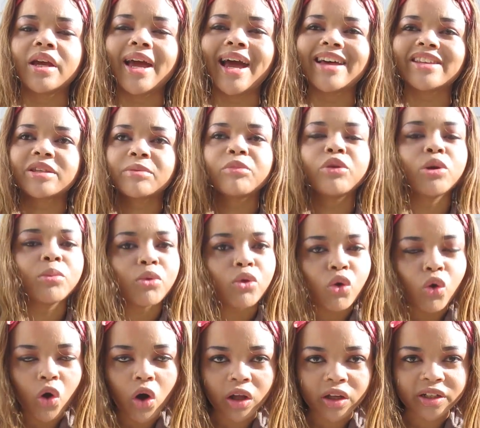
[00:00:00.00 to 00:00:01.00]
It has a mutable
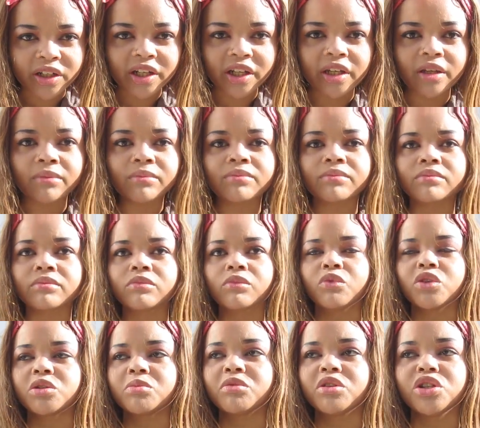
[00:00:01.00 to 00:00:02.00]
quality,
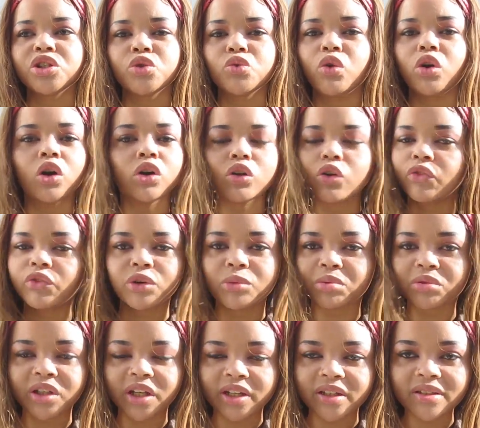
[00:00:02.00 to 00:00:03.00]
which means you all over the
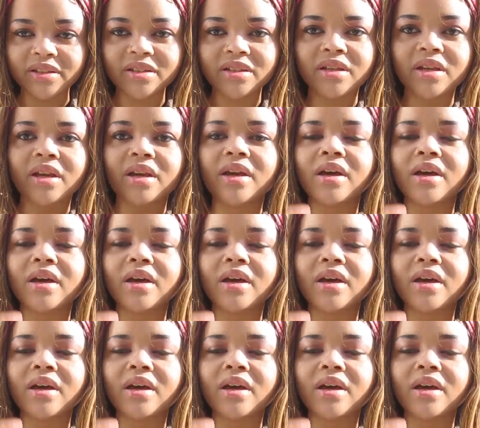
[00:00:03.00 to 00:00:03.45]
place.